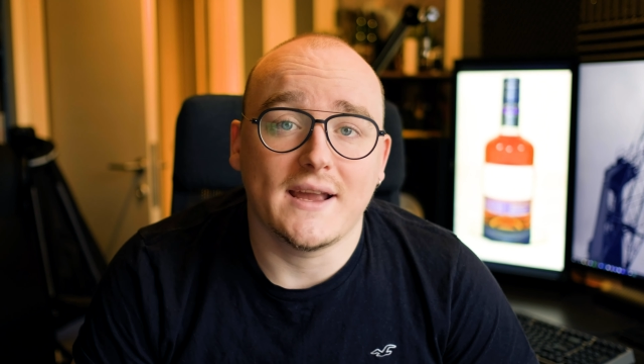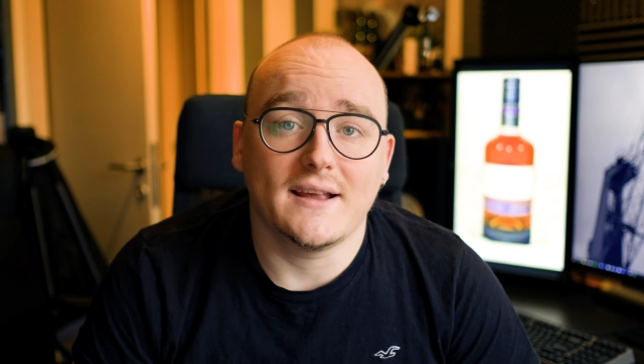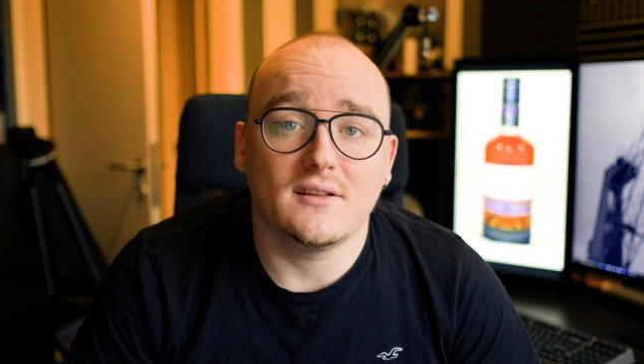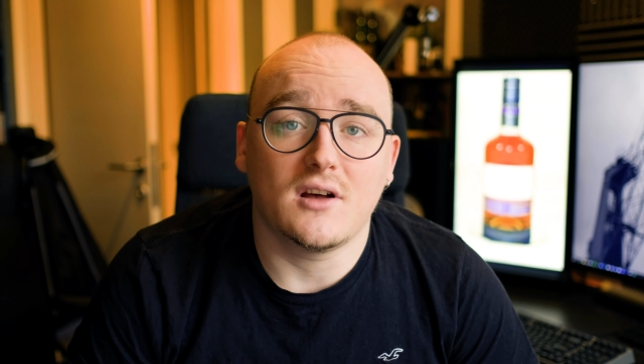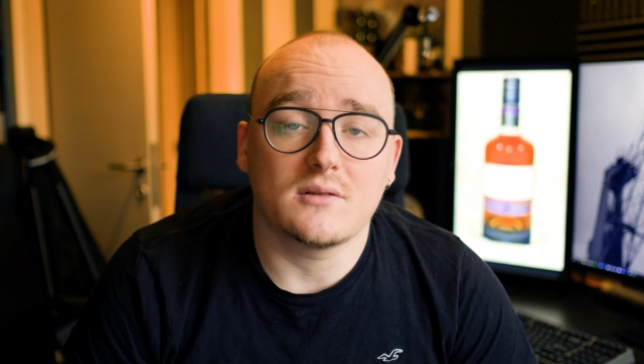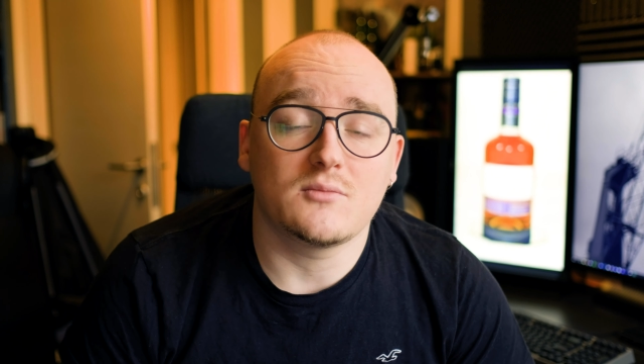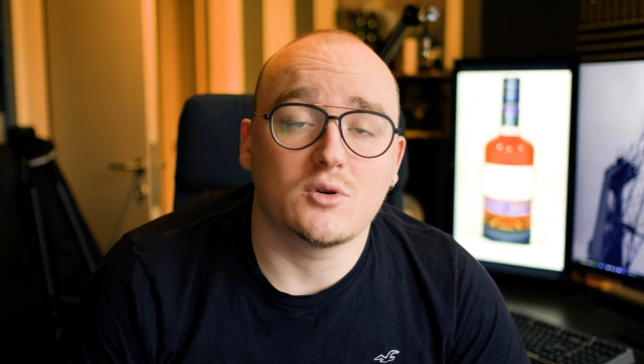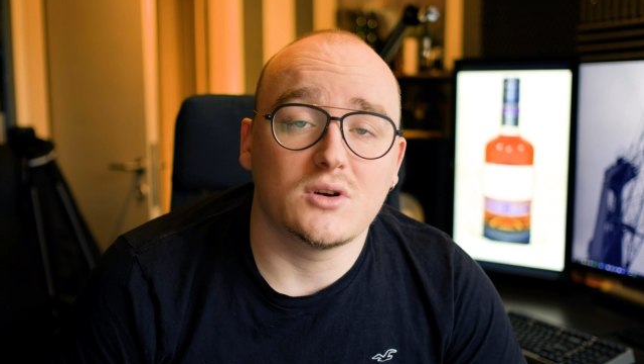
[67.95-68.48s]
a
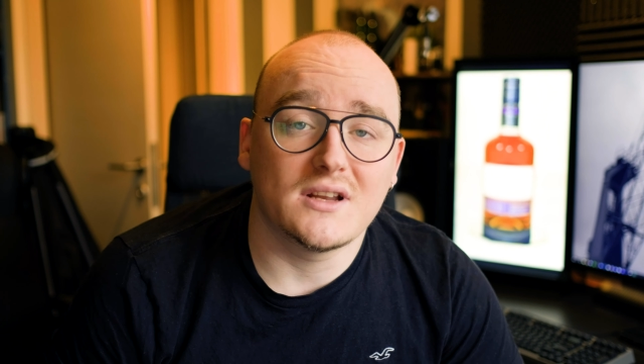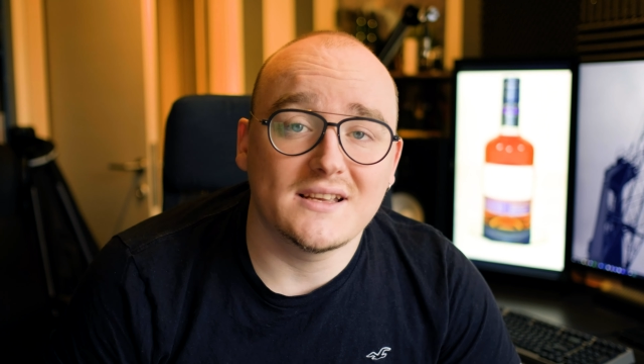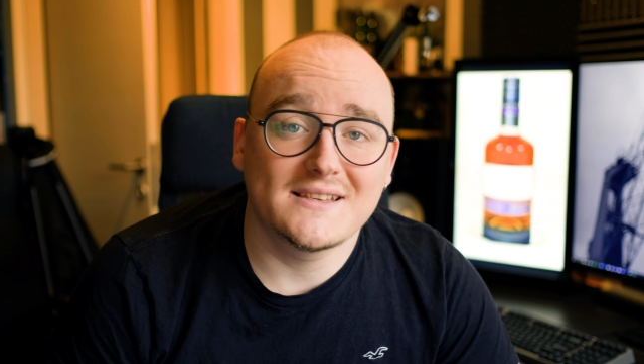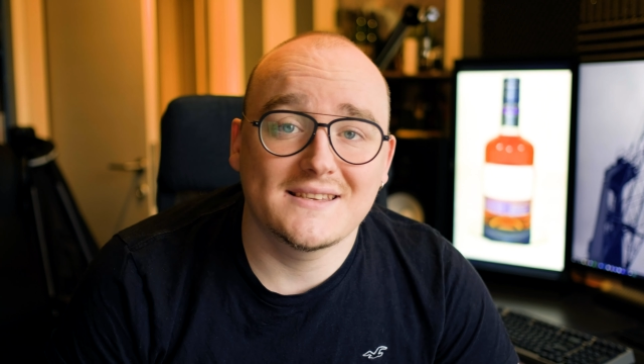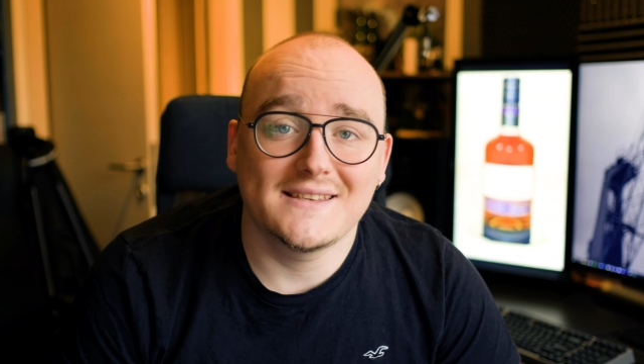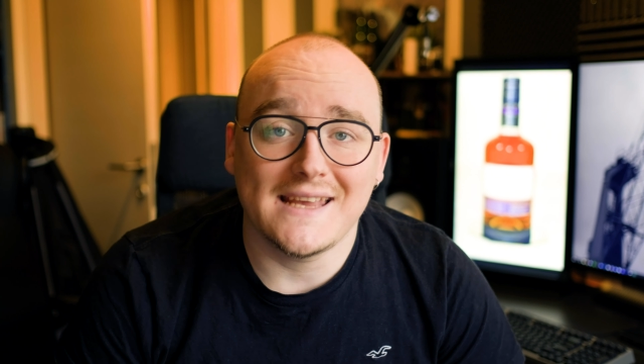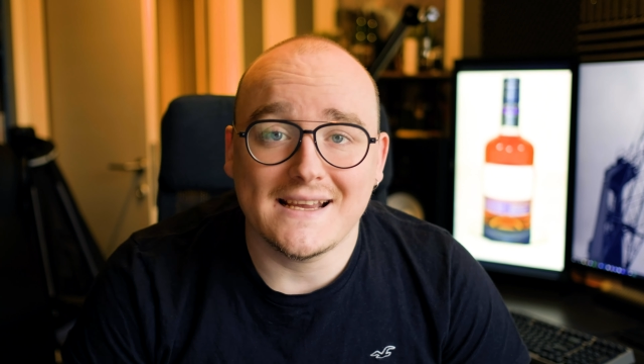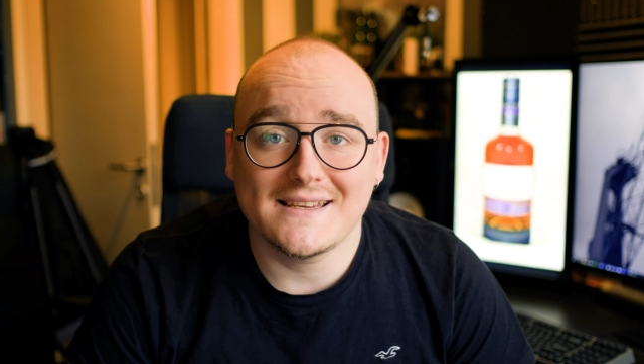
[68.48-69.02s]
Longmorn
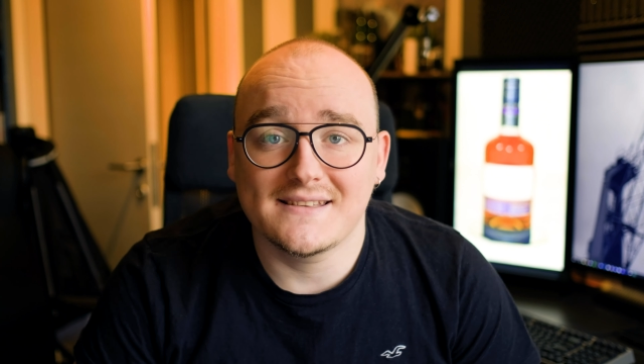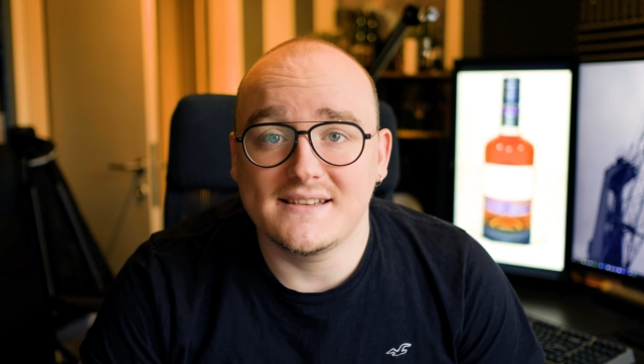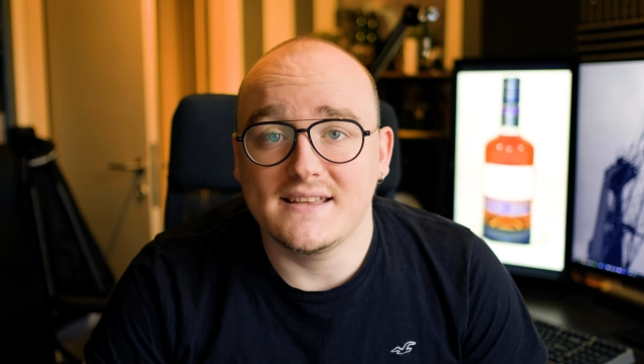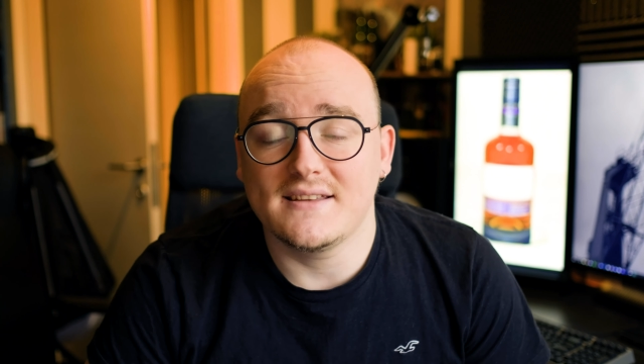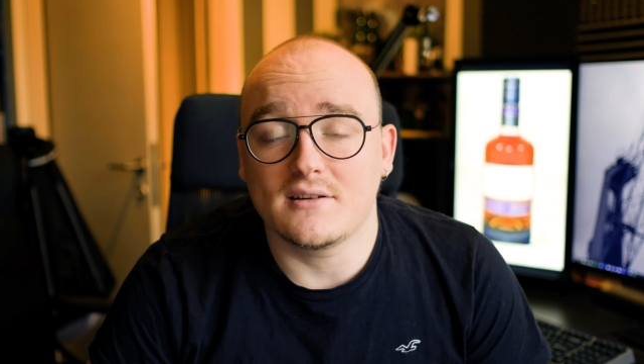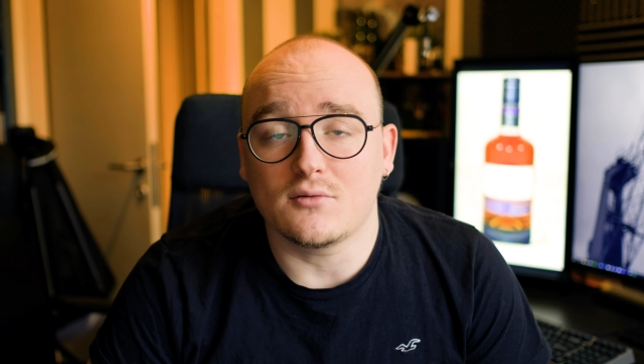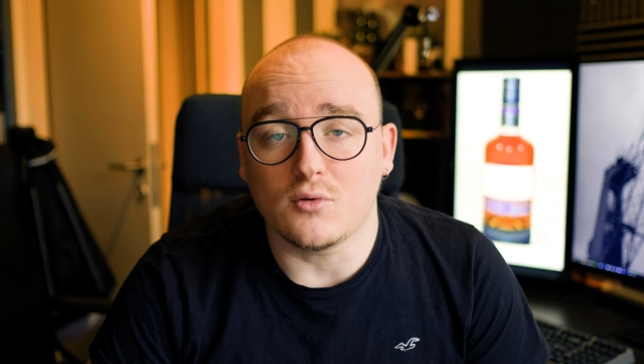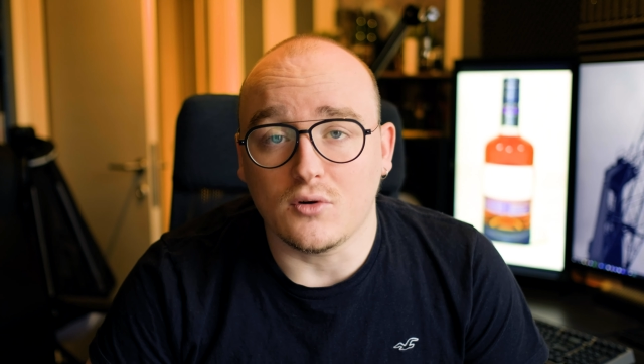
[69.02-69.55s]

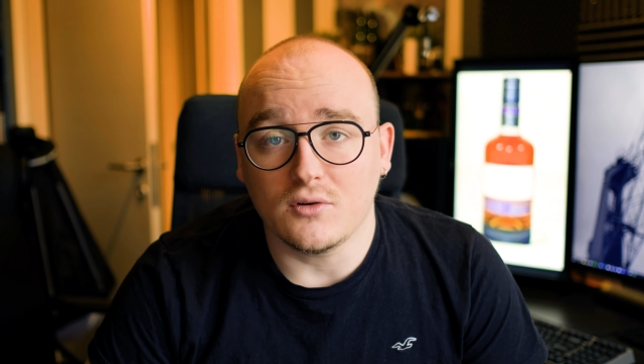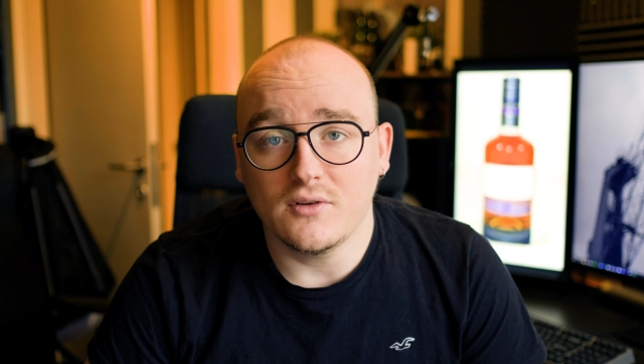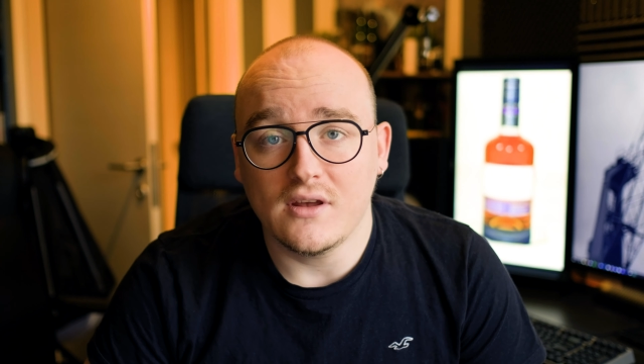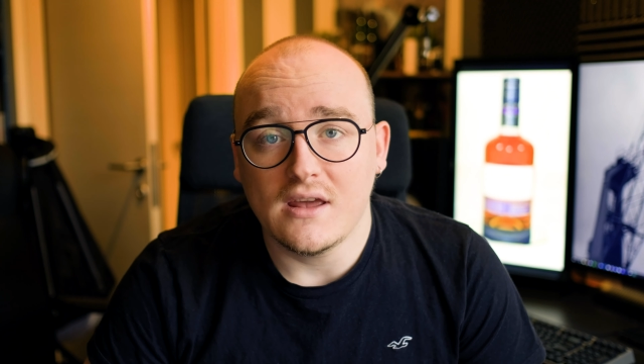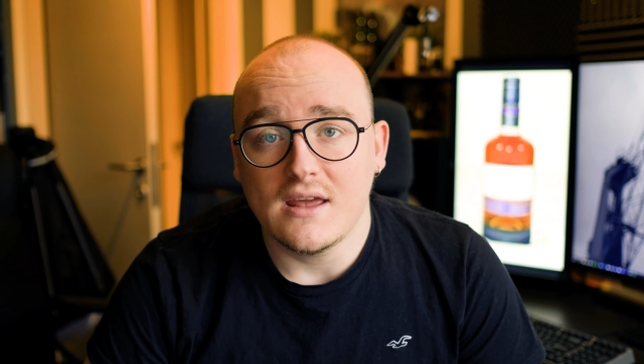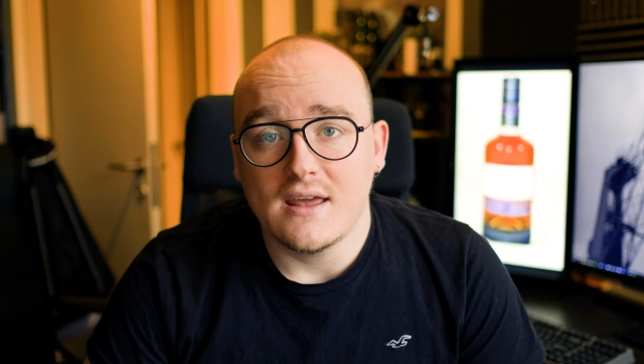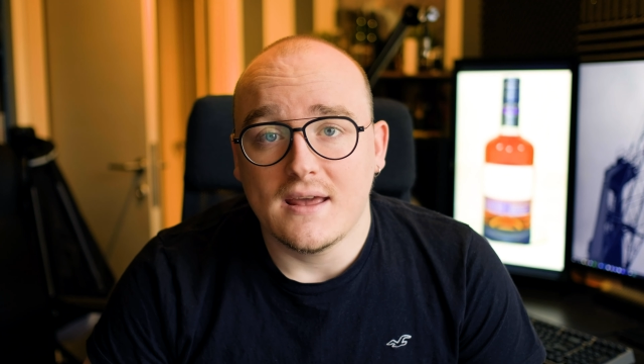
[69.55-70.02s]
16 year old,